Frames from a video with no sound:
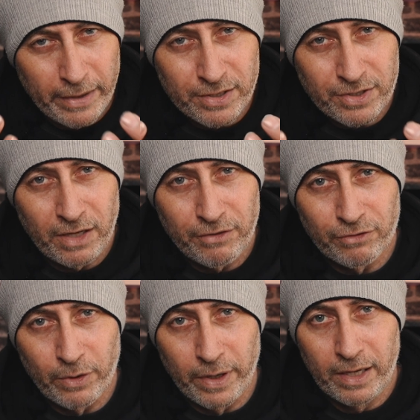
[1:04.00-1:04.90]
to see
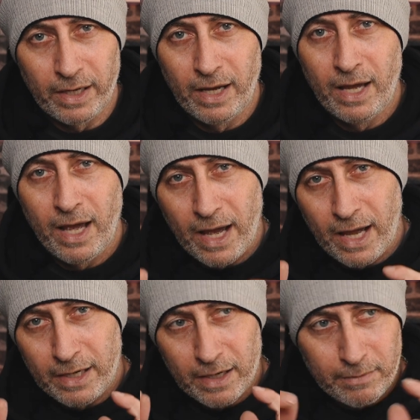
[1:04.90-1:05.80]
through it
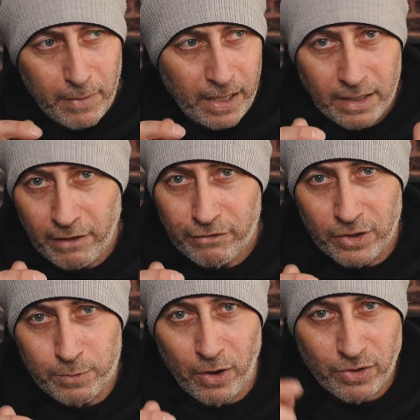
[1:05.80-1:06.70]
and make another
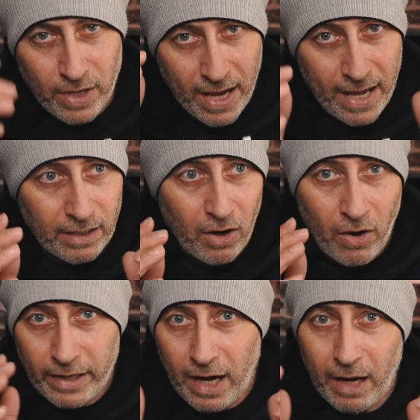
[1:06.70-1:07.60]
exposure and
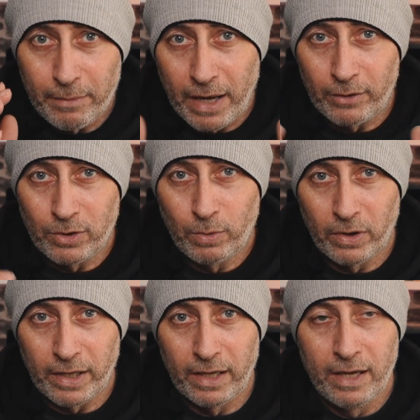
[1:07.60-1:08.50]
line it up how you
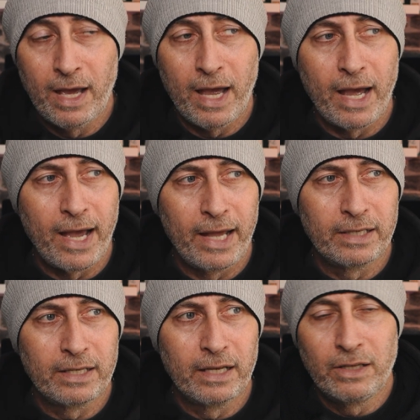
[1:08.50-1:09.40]
want it.
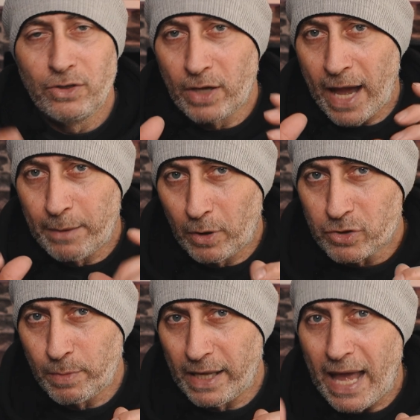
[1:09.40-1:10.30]
And you can
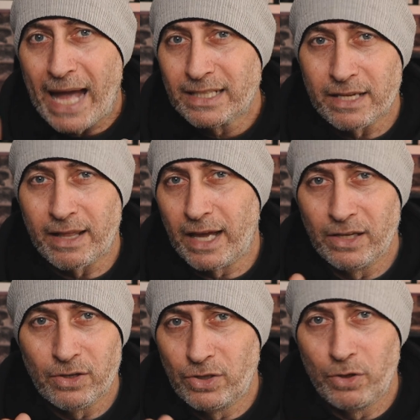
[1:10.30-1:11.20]
possibly add to that. You
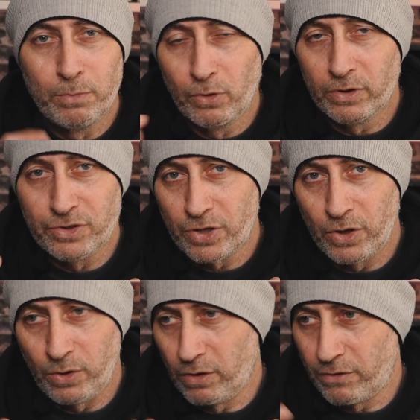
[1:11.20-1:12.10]
can do more than
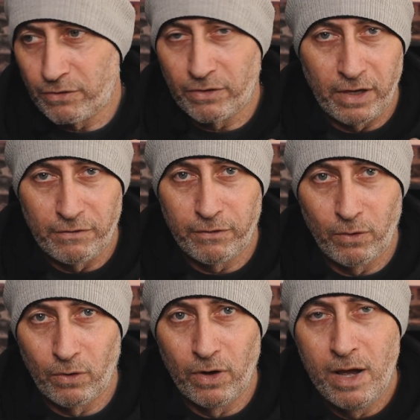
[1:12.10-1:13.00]
2, 3,
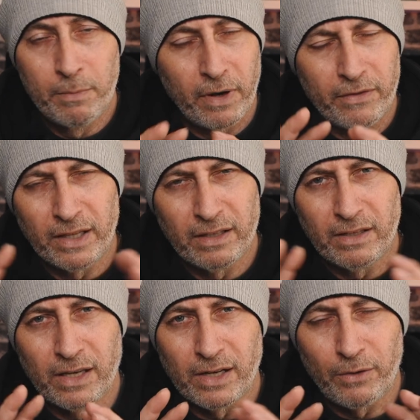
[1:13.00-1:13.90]
4, but I think,
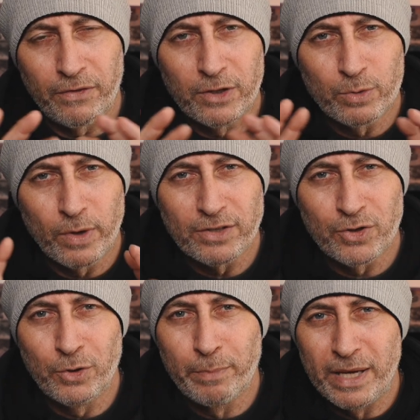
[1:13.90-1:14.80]
you know, things will get
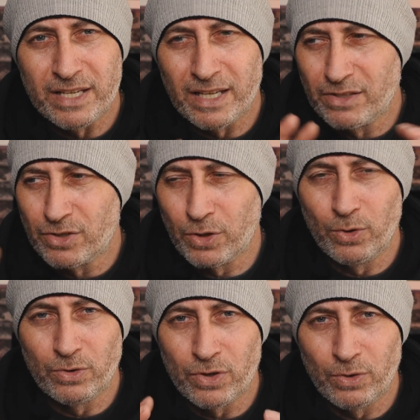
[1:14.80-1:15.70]
too busy and
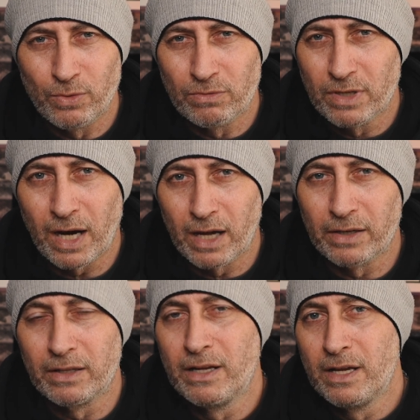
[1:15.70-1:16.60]
too
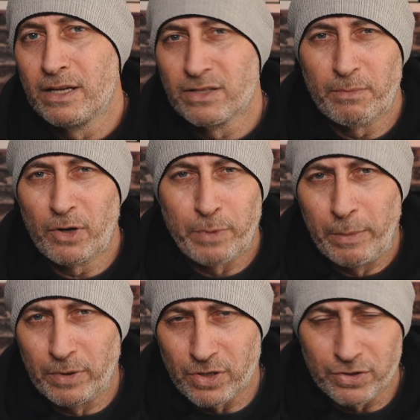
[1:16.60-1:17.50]
cluttered. So most
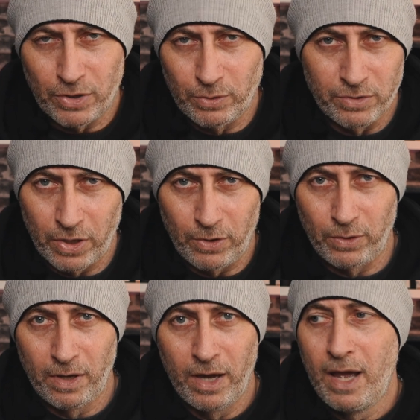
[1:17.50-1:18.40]
people just do 2,
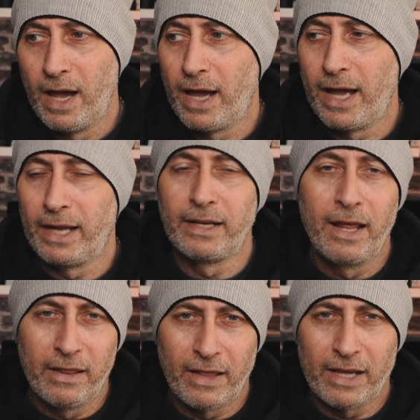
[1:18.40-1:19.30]
and
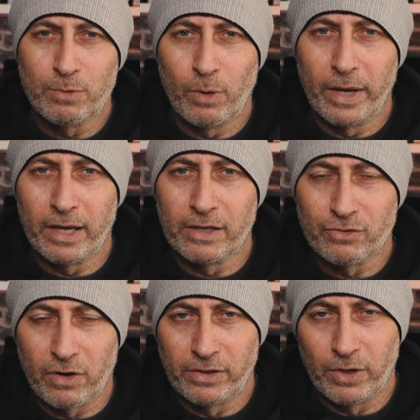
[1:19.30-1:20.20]
that is what we're going to
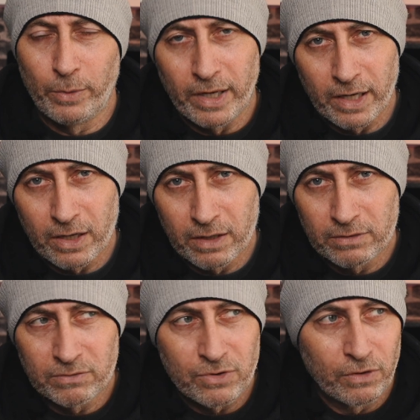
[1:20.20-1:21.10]
try and do. We're going to
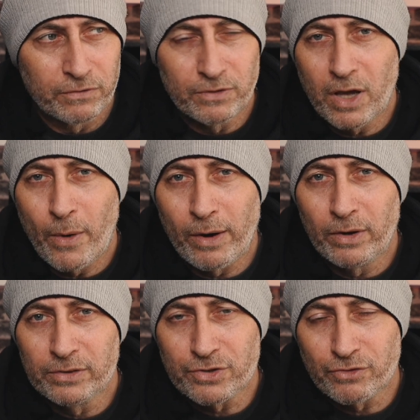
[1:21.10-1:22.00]
sort of go out
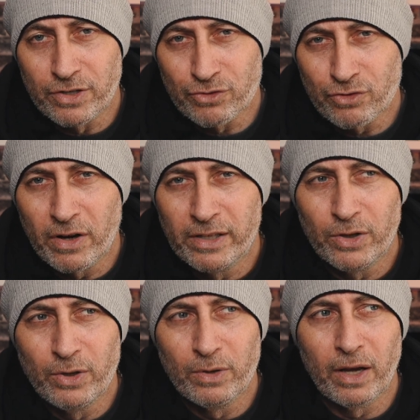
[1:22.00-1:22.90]
on the streets, try and
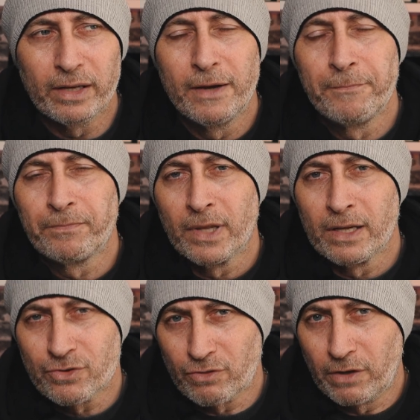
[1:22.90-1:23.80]
do like
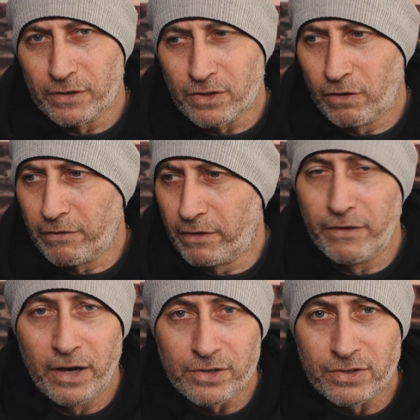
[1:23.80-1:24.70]
street photography
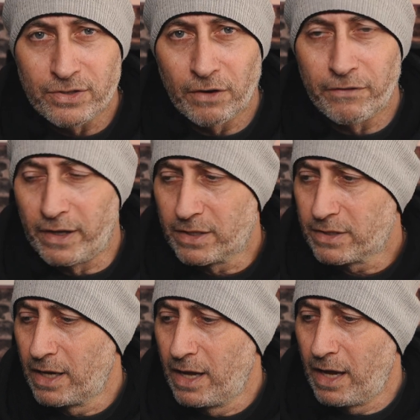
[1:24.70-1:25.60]
versions of this.
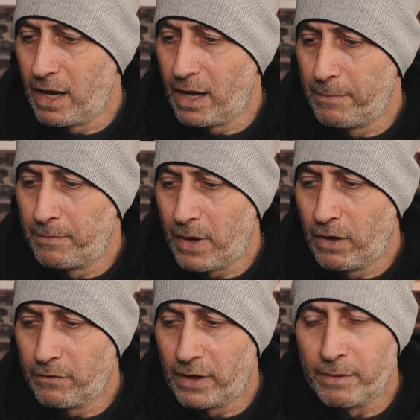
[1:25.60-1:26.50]

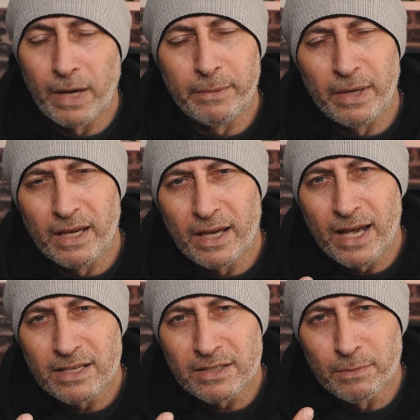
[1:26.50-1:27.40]
Hopefully maybe
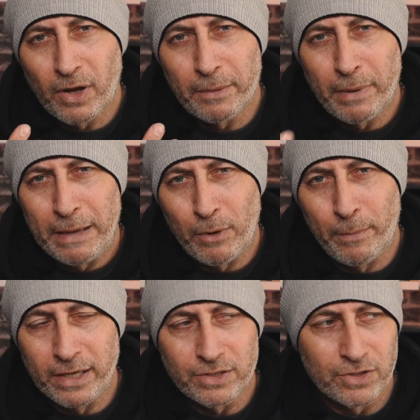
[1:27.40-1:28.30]
get some like people
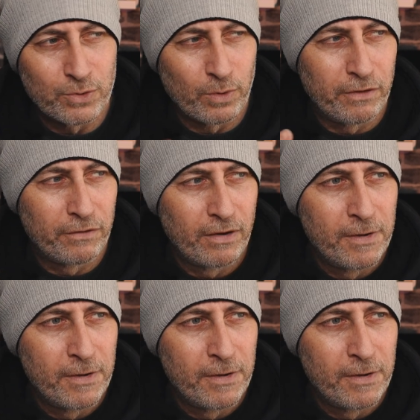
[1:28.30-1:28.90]
pictures with